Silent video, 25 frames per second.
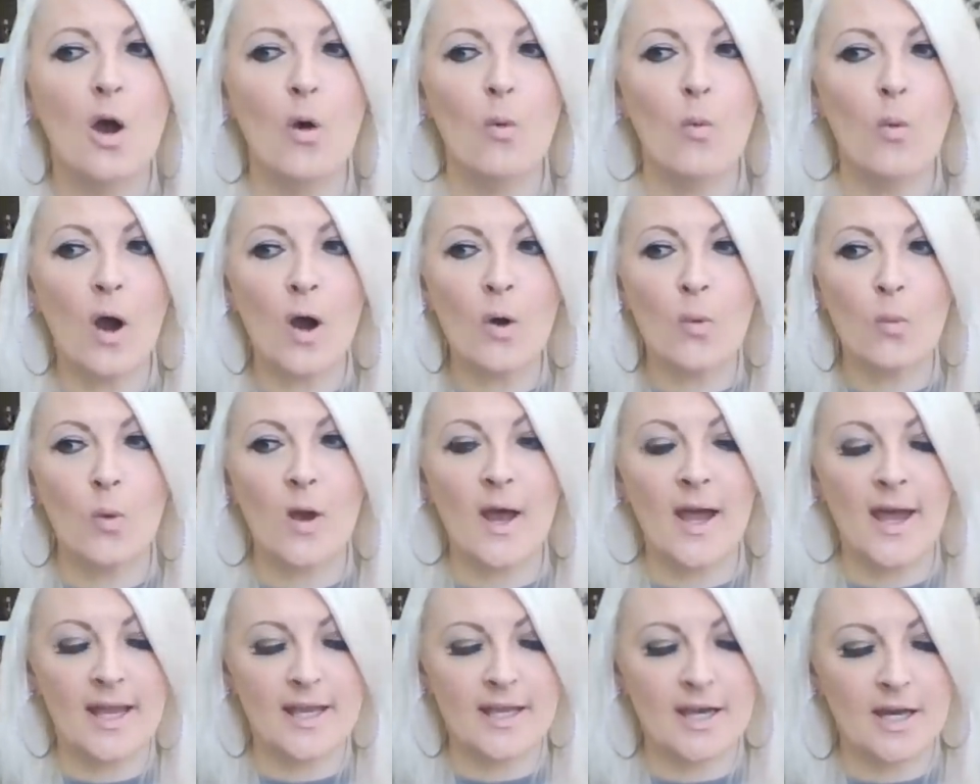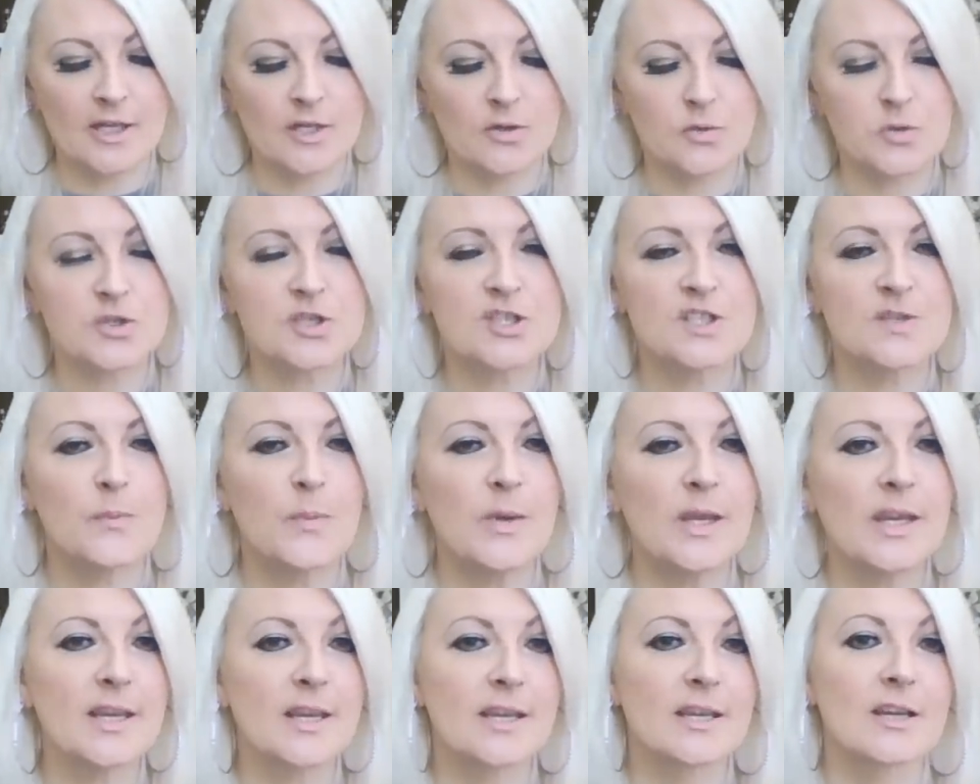What way are you
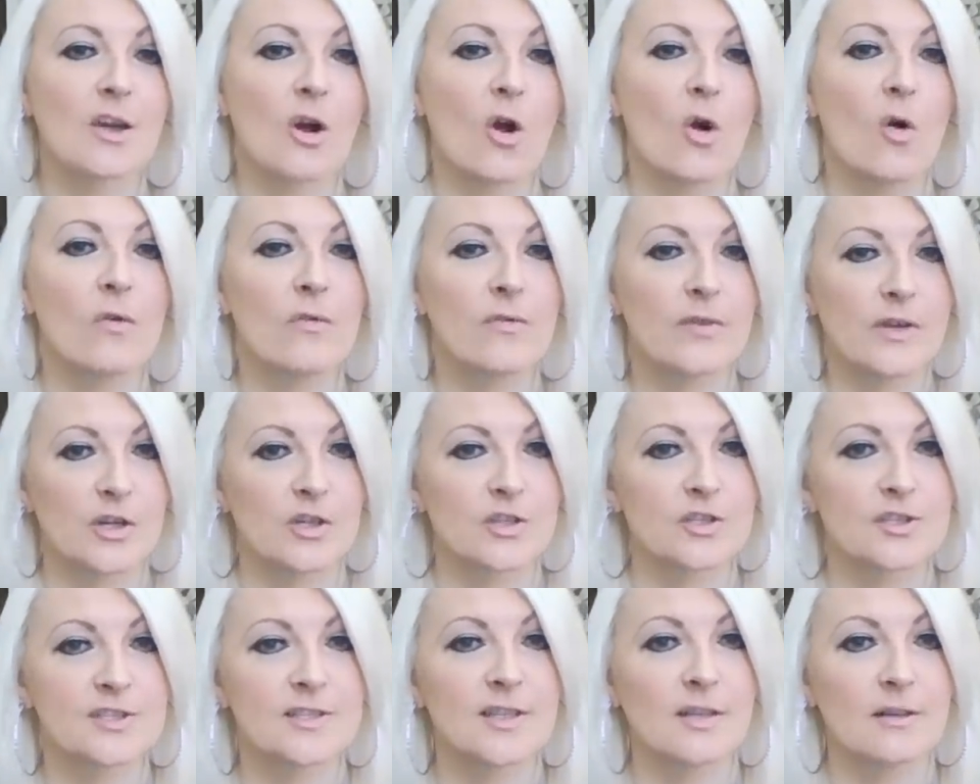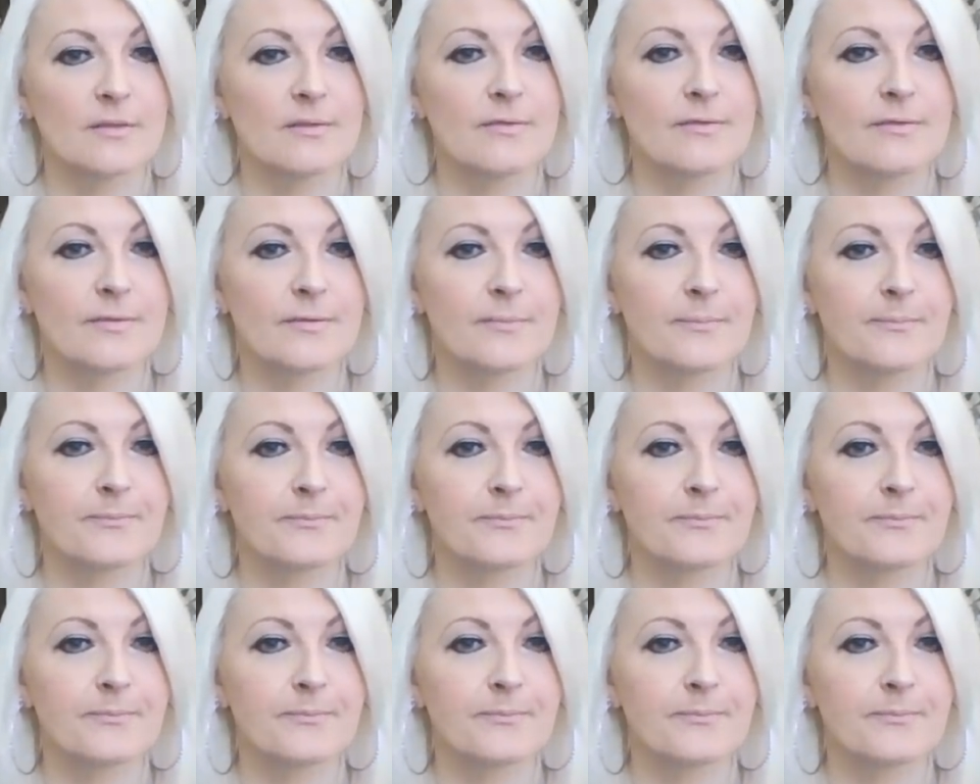speaking over yourself?